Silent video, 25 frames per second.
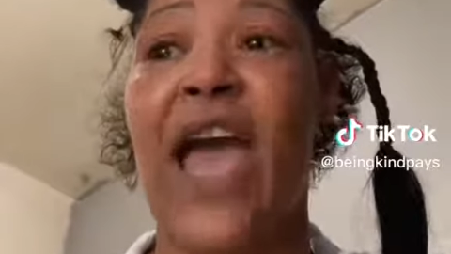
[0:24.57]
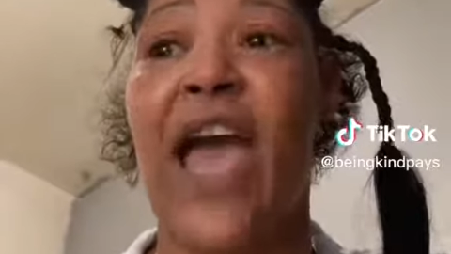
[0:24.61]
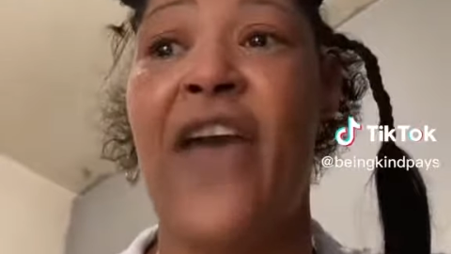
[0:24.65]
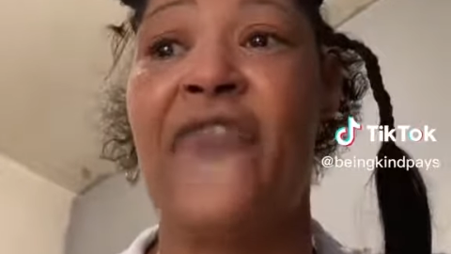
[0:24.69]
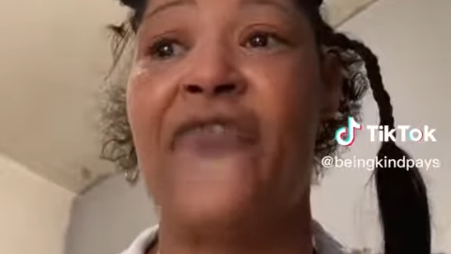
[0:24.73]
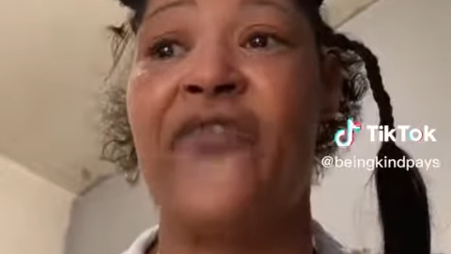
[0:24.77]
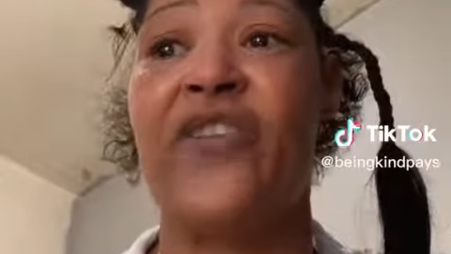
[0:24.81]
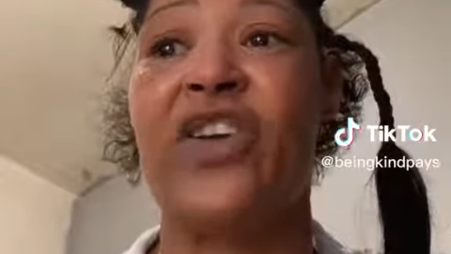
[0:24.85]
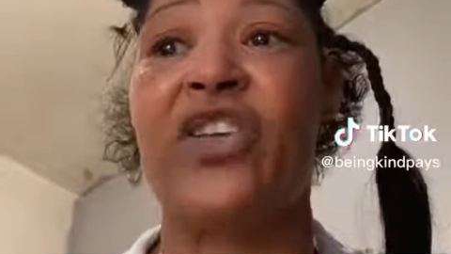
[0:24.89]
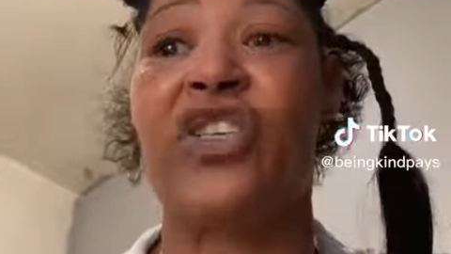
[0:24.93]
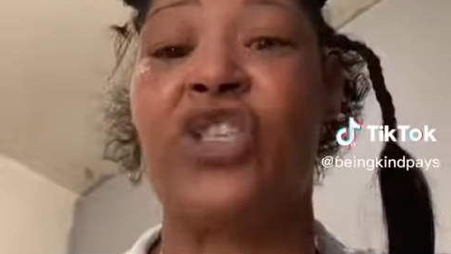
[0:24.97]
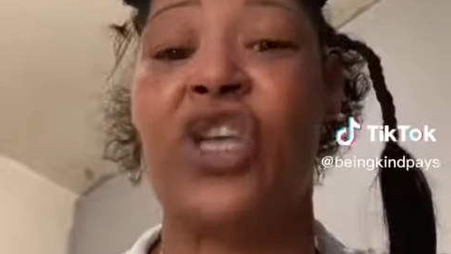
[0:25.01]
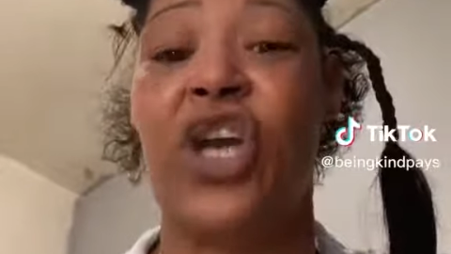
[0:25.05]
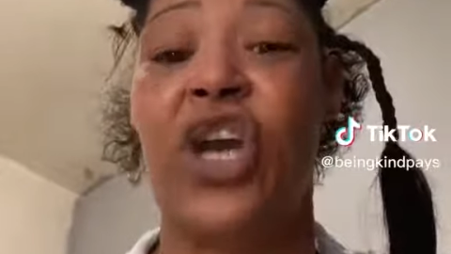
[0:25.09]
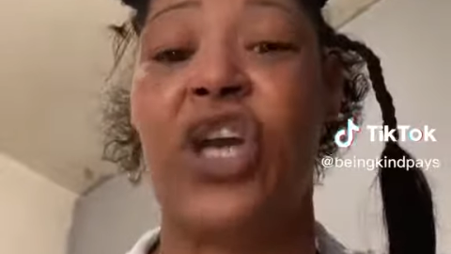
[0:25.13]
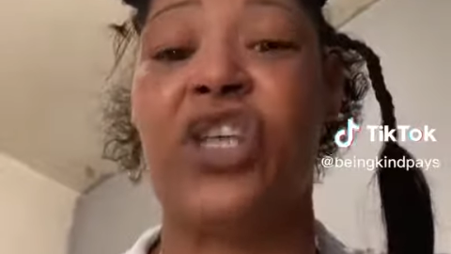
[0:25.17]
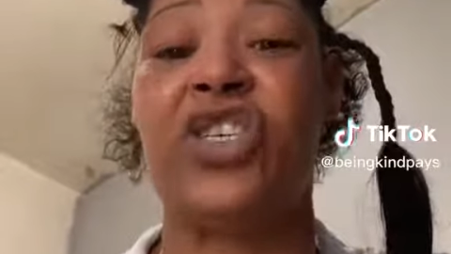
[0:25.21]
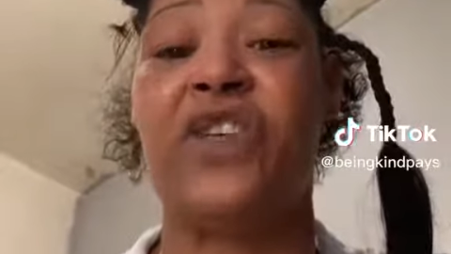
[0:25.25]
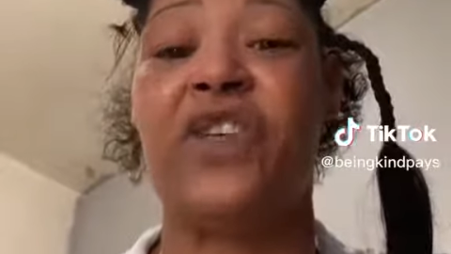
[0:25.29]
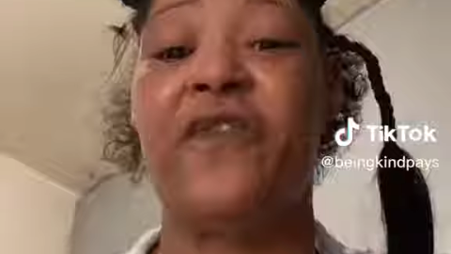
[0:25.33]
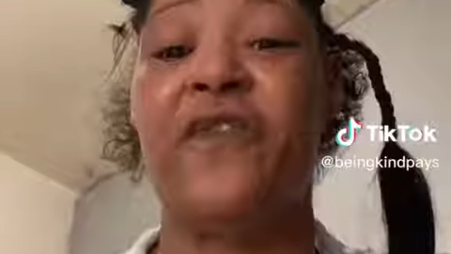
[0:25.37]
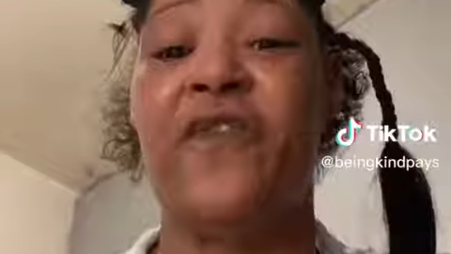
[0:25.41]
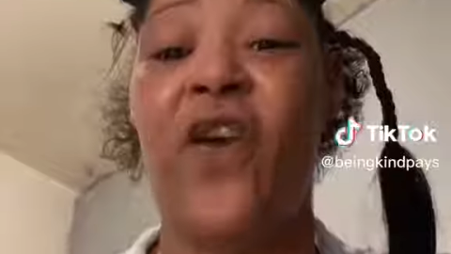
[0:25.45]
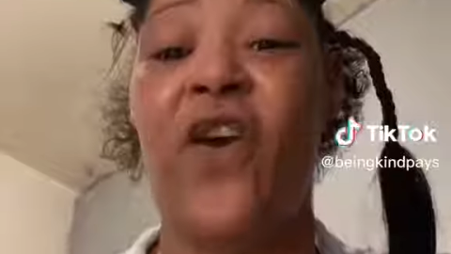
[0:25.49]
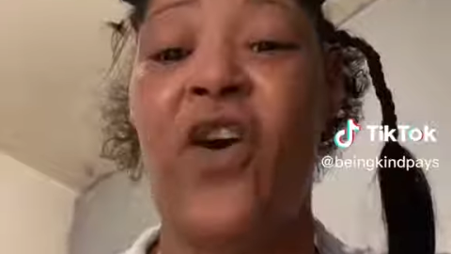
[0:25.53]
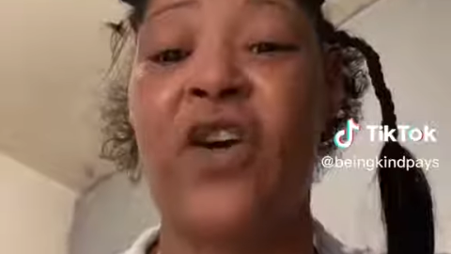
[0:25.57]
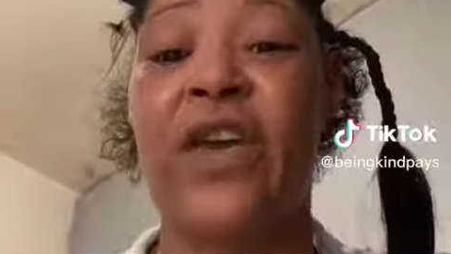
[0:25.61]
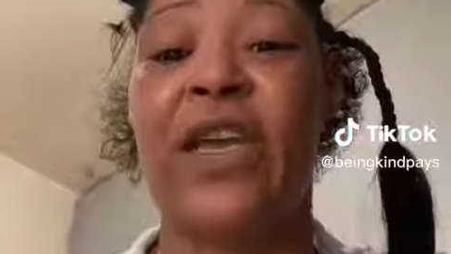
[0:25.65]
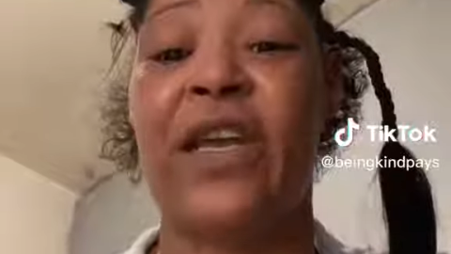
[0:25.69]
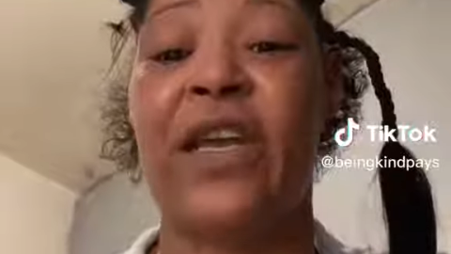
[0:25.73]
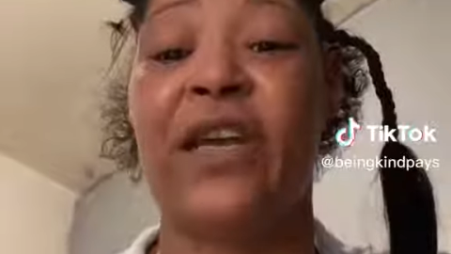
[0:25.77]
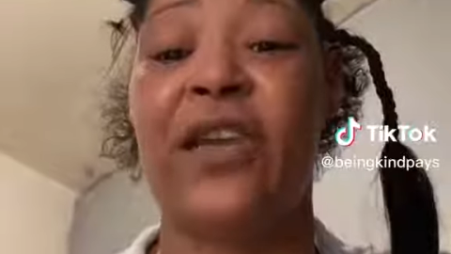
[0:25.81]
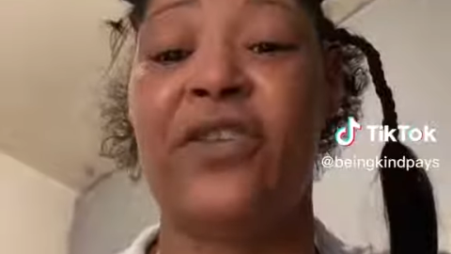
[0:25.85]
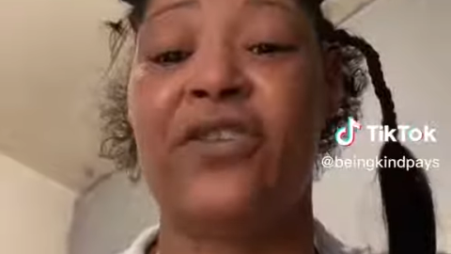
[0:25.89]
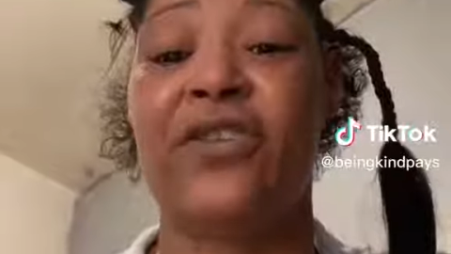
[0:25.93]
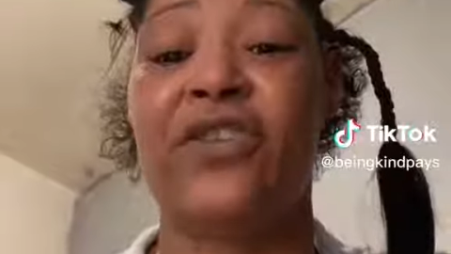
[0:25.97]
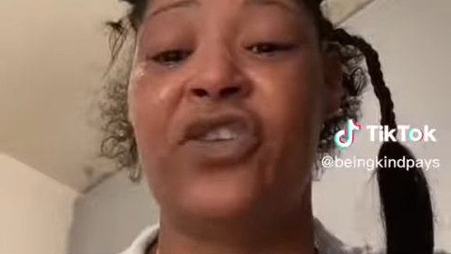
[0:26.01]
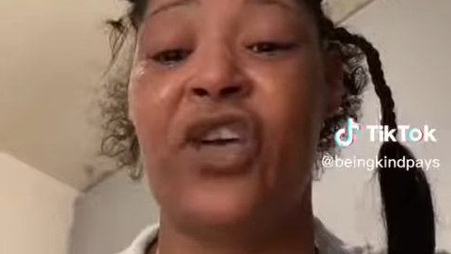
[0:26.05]
every church in
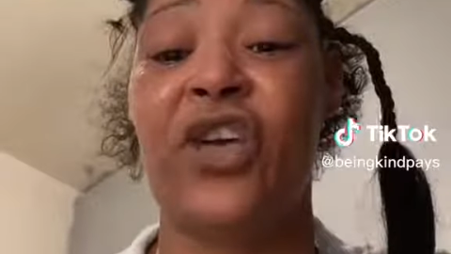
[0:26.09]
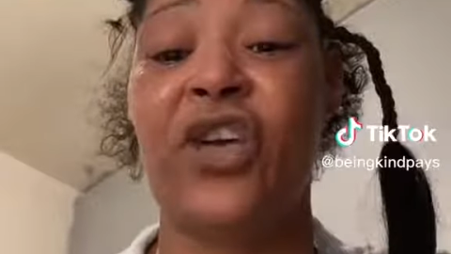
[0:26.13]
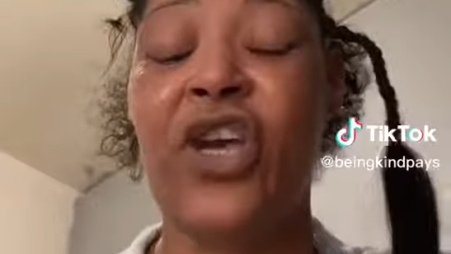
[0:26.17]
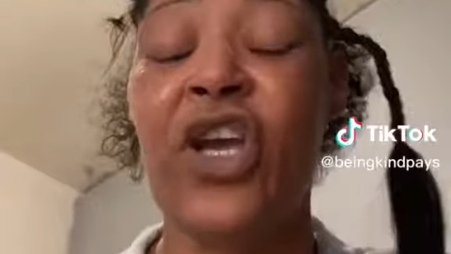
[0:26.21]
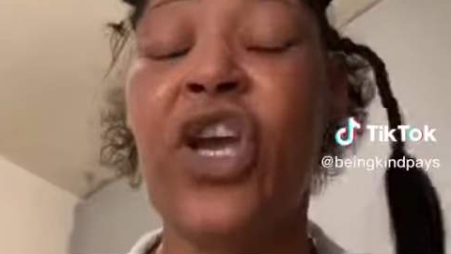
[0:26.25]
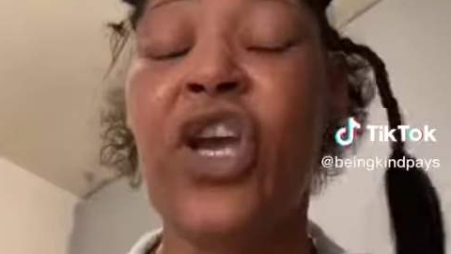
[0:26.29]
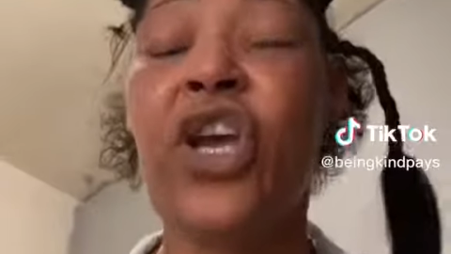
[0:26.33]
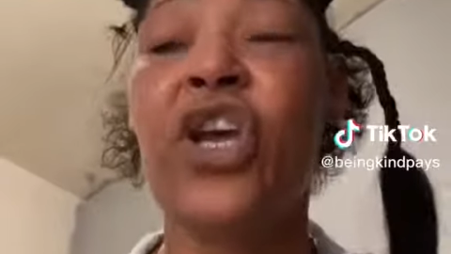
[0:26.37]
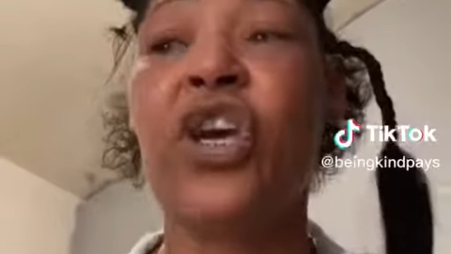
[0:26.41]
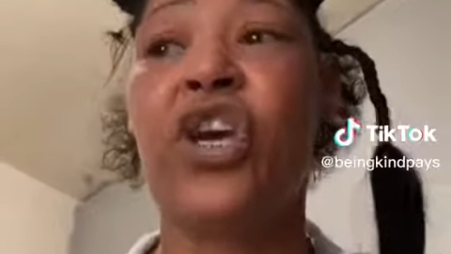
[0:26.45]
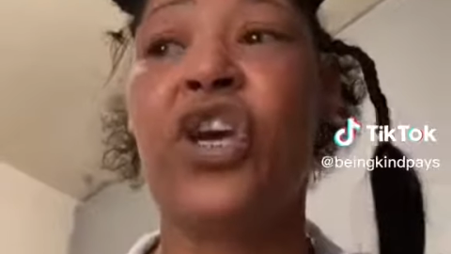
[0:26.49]
fucking London